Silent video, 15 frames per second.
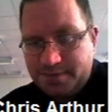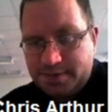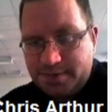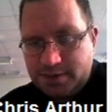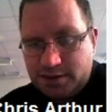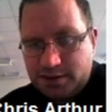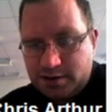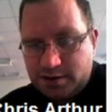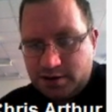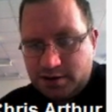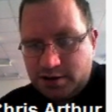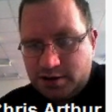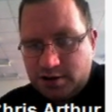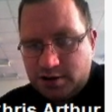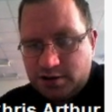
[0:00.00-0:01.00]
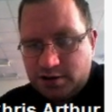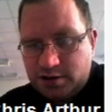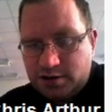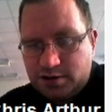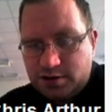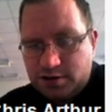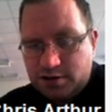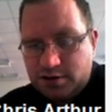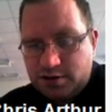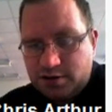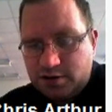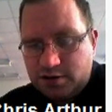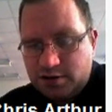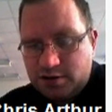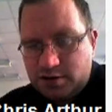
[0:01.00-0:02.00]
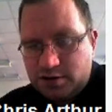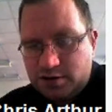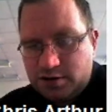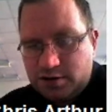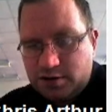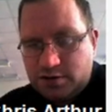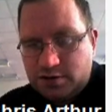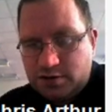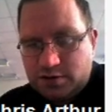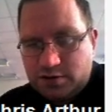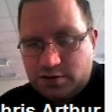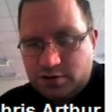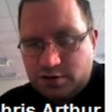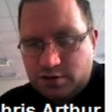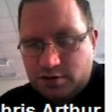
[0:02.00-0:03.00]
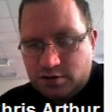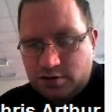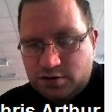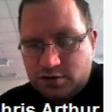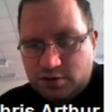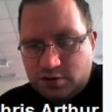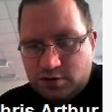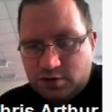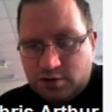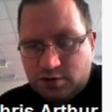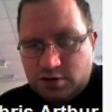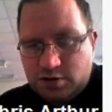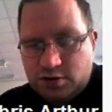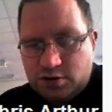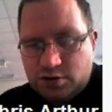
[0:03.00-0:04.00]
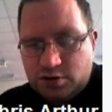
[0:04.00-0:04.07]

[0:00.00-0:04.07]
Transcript: (no one is talking)